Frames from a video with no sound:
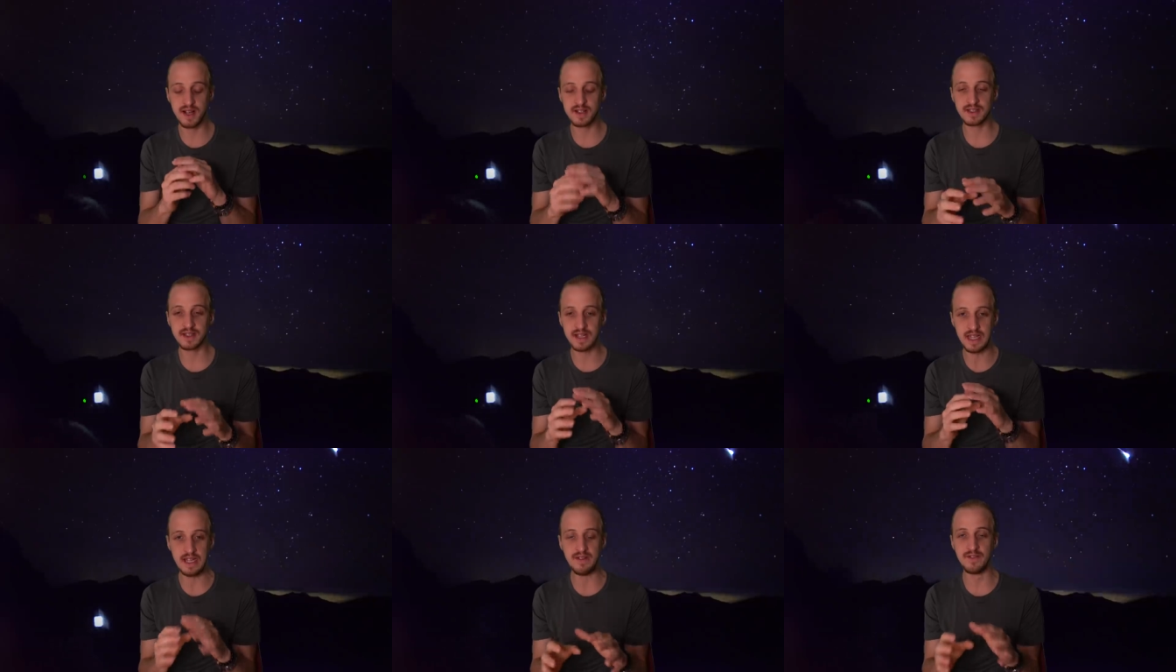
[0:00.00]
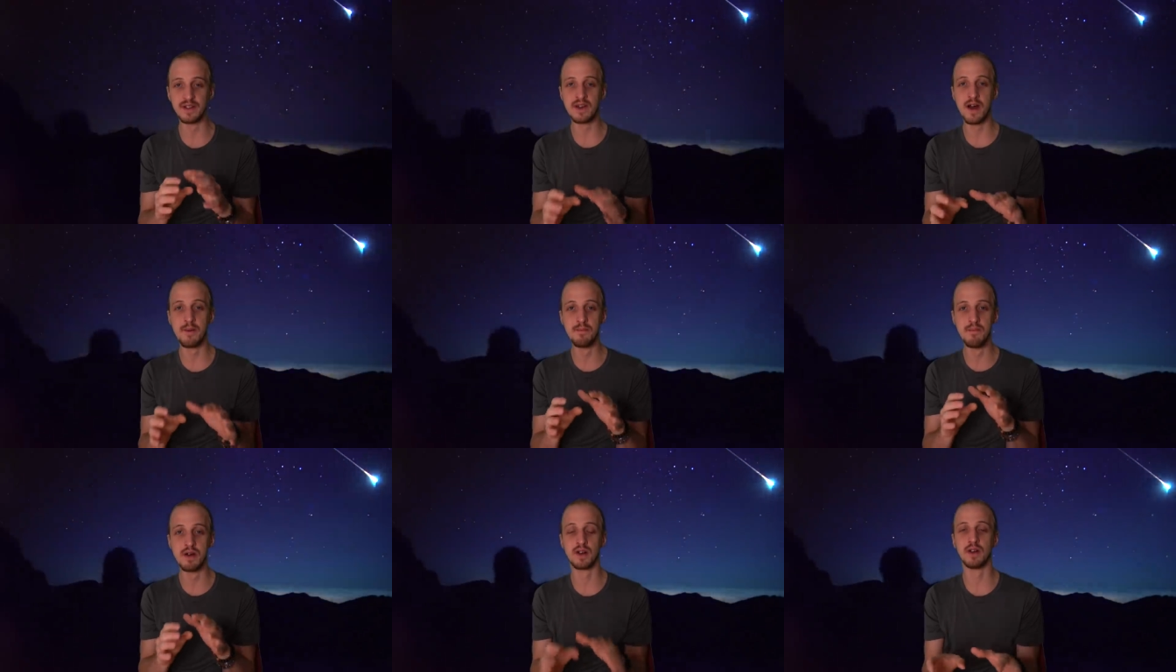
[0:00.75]
doesn't even
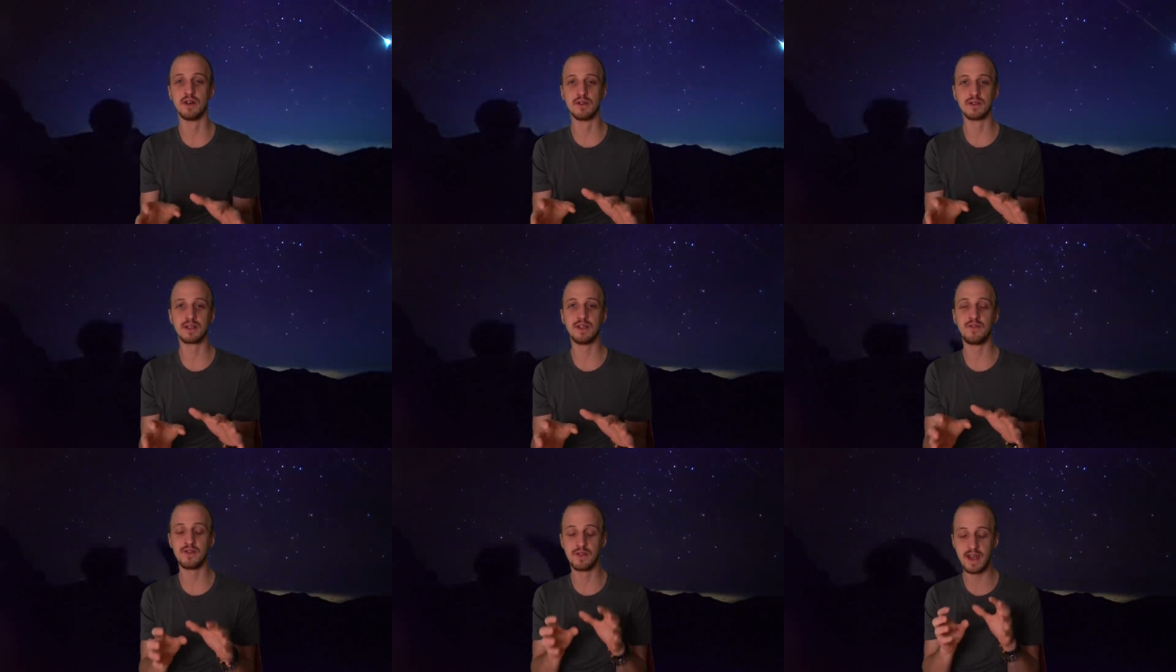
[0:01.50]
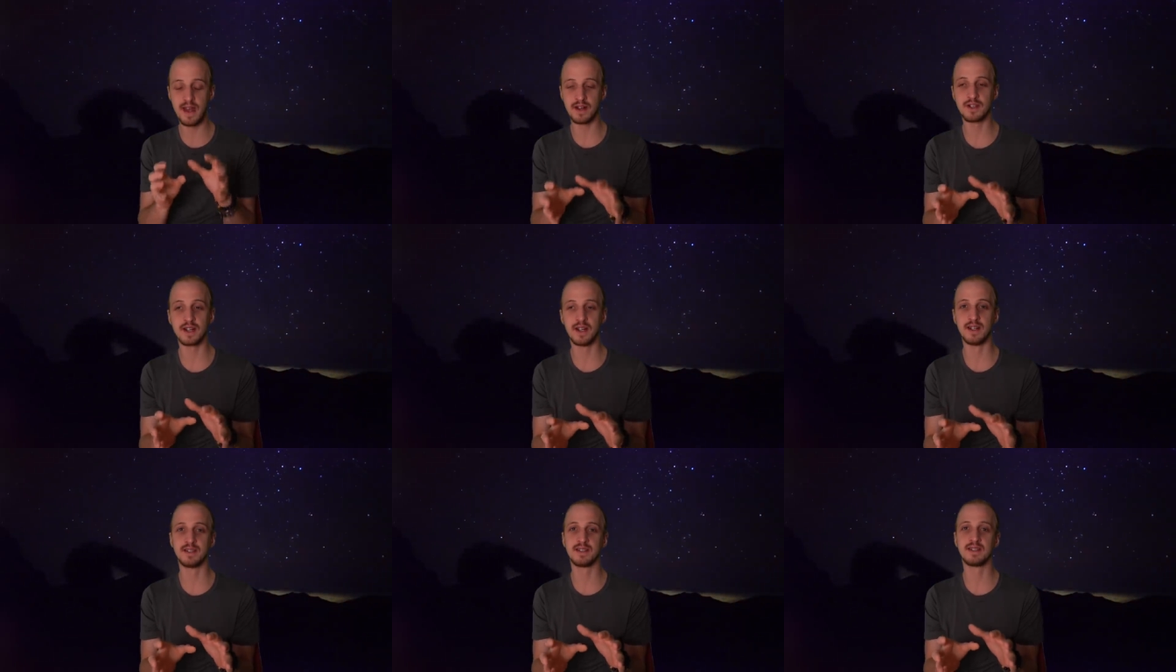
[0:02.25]
come close. If you get a
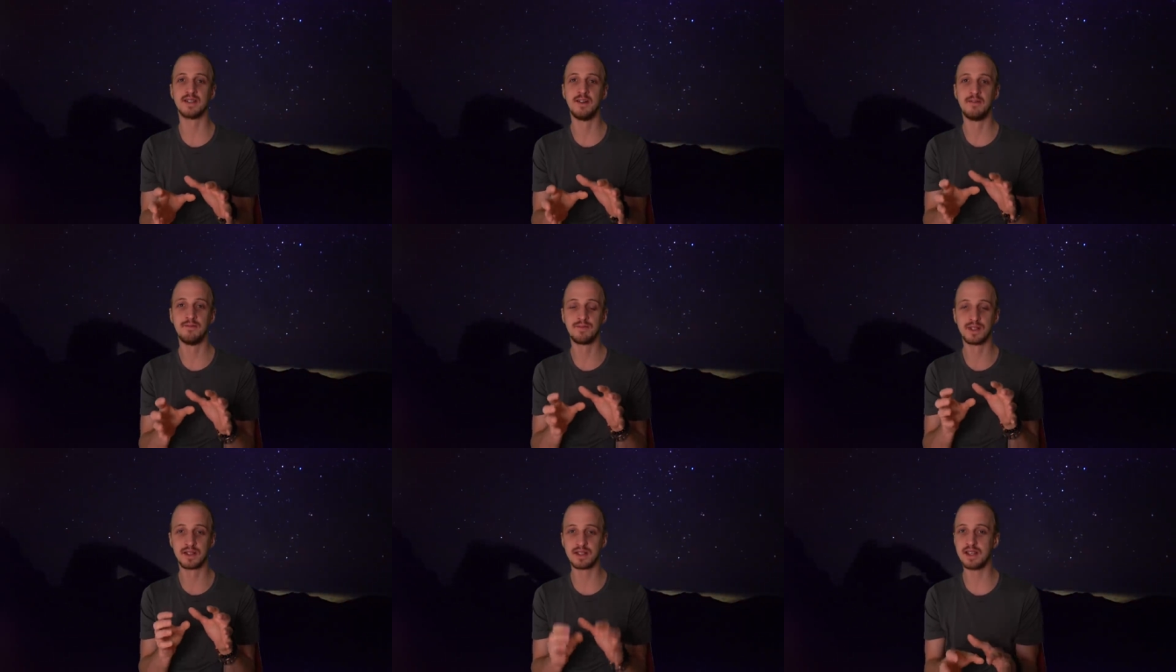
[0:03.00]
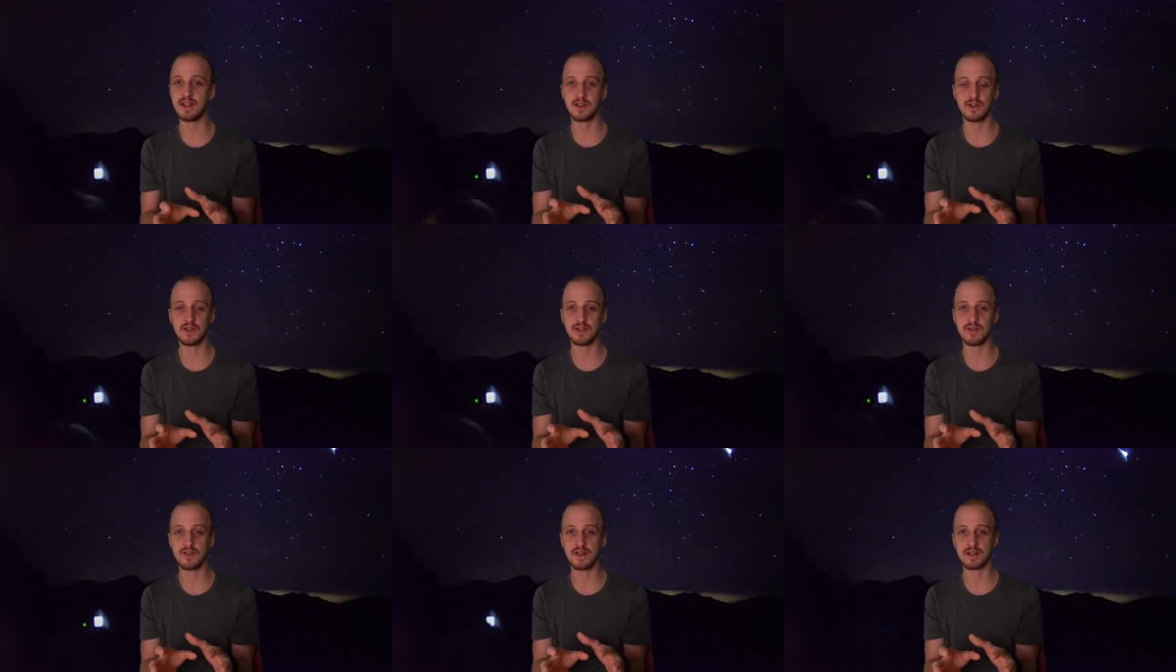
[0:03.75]
chance to see an
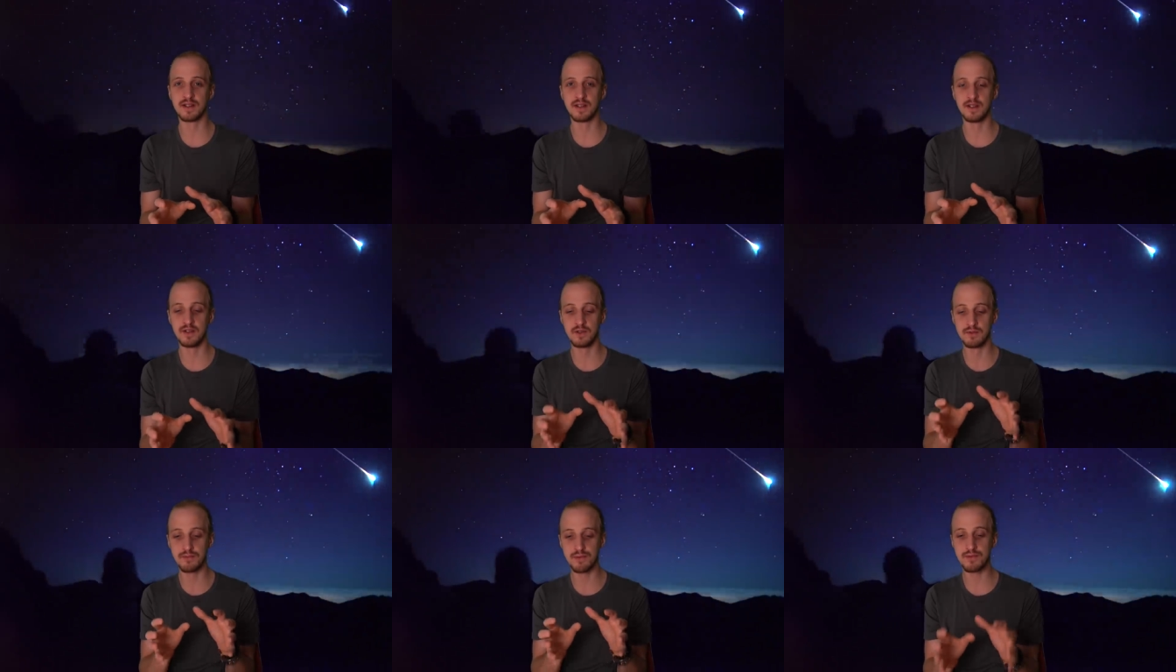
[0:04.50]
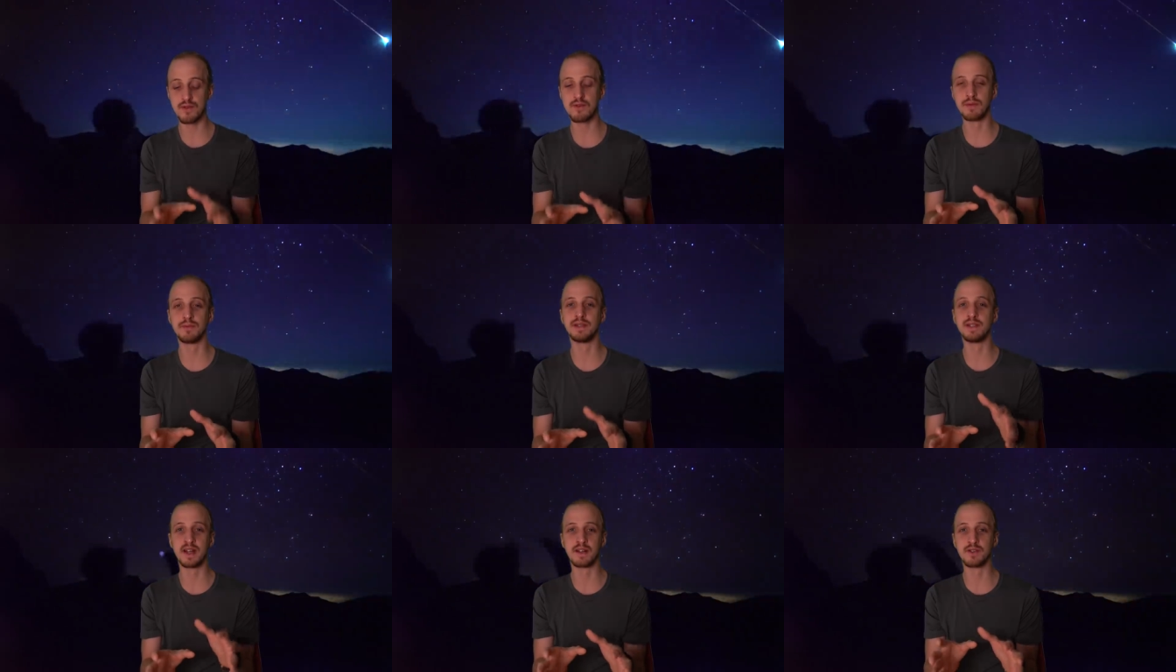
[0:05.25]
Earth grazer, you'll
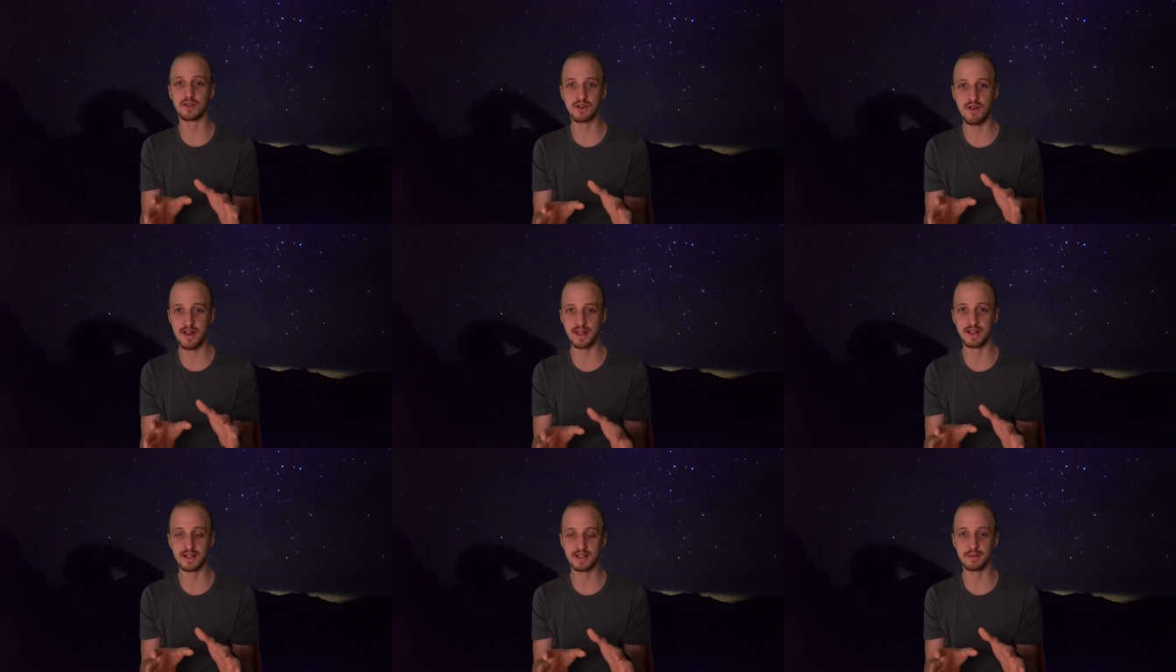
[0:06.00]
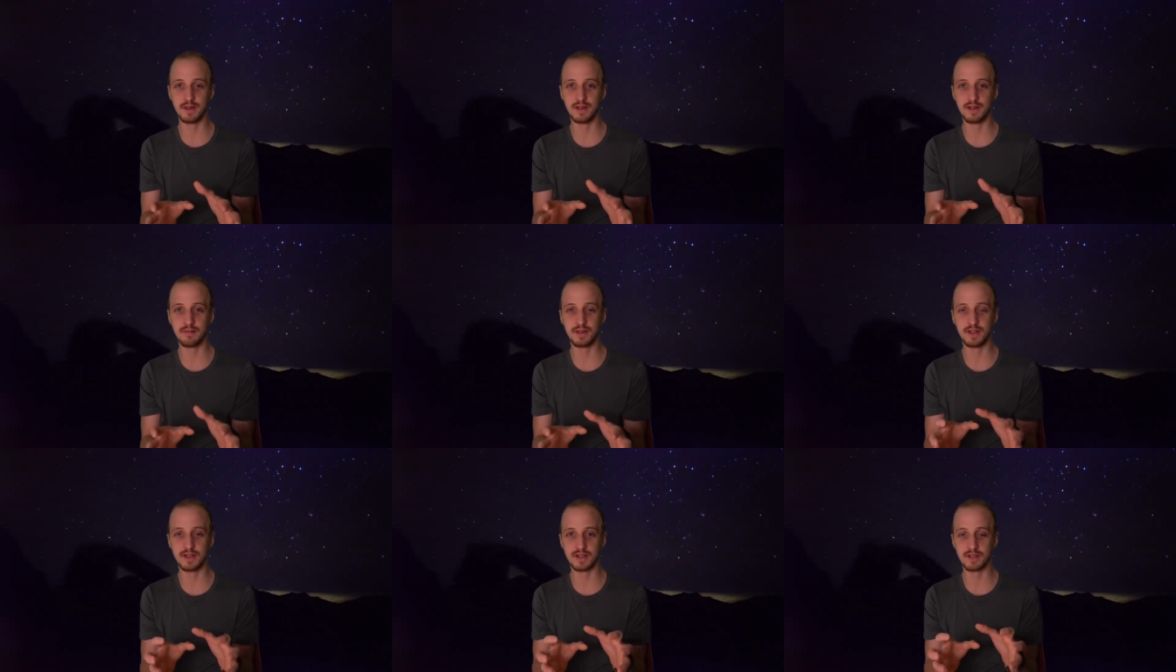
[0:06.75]
probably tell your grandkids about it,
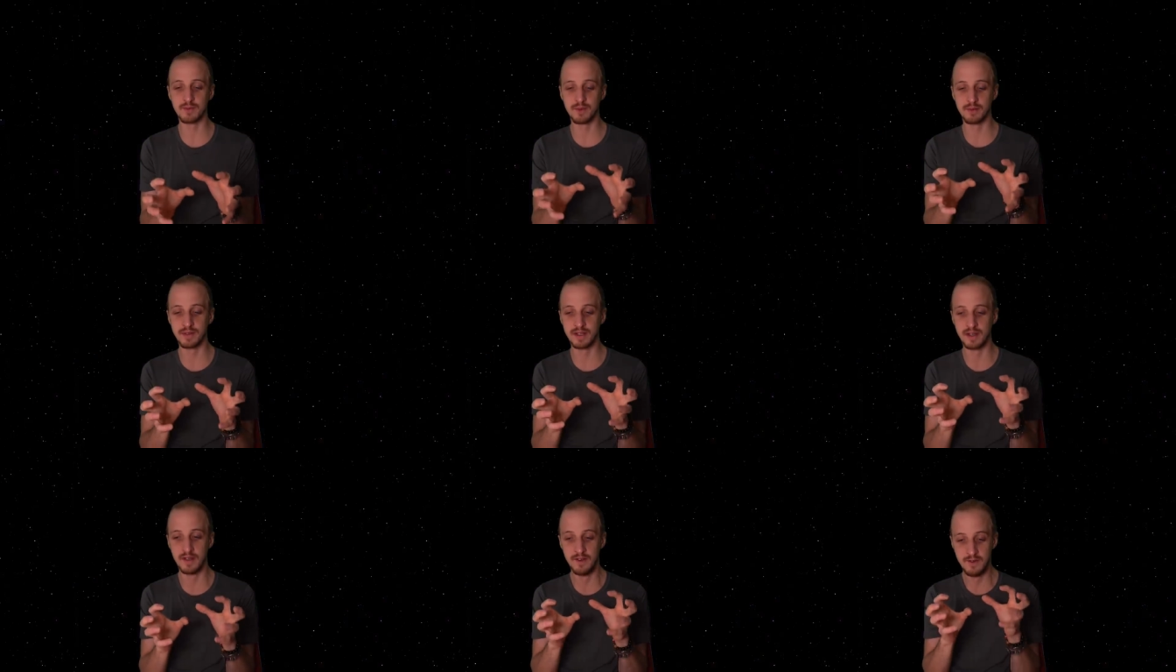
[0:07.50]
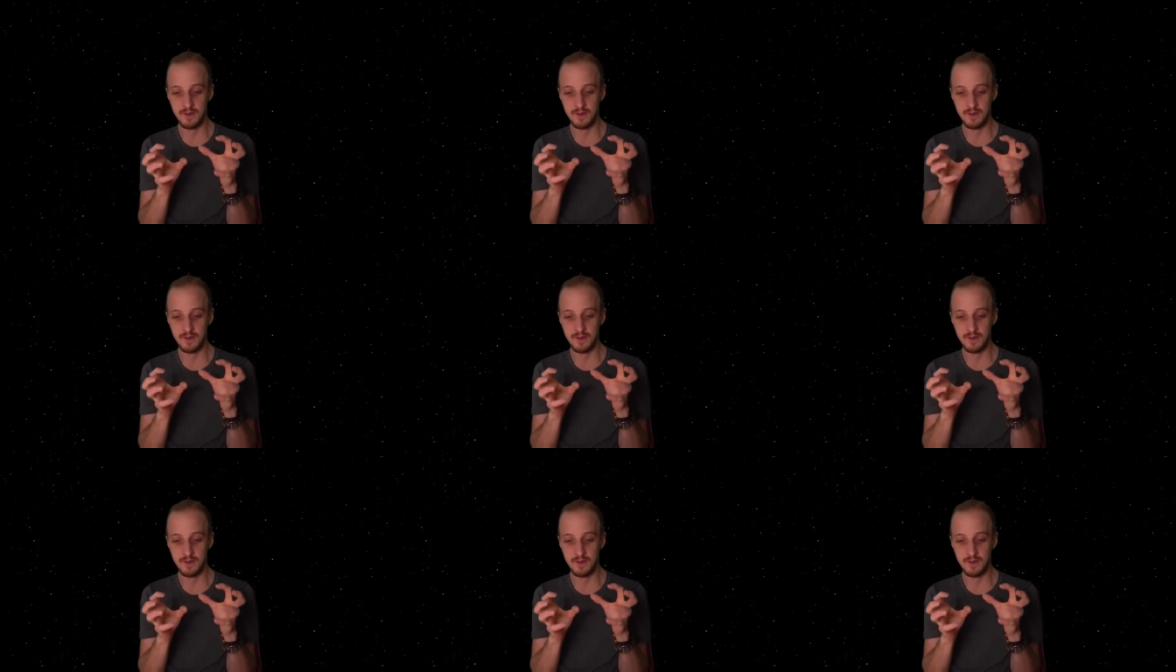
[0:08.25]
because it will be